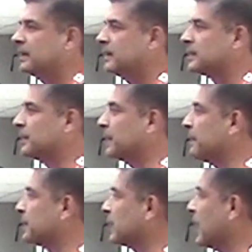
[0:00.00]

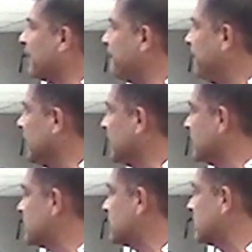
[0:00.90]
Sometimes club
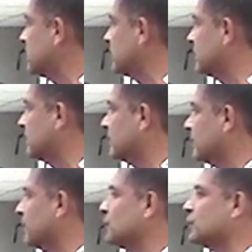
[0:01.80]
means, once you